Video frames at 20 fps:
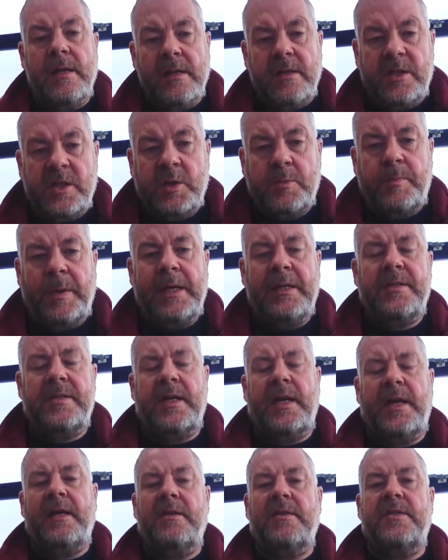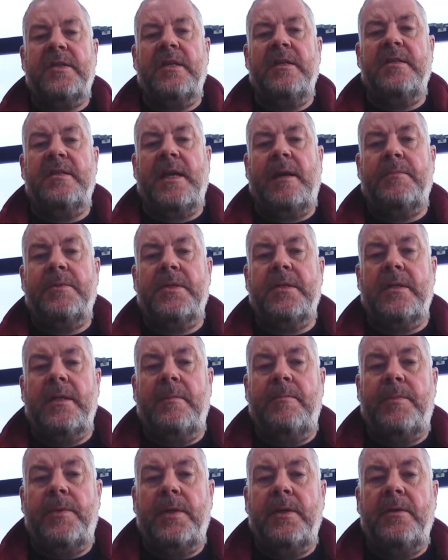SpaceX is absolutely
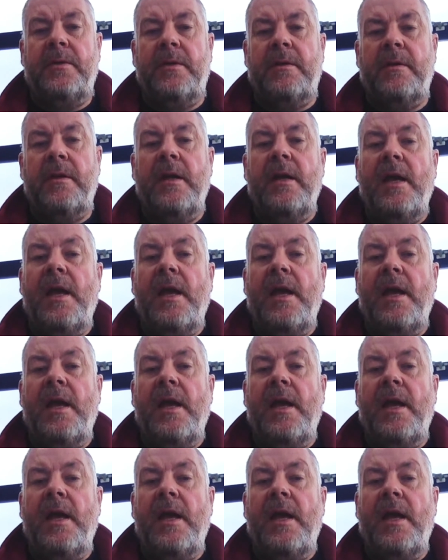brilliant.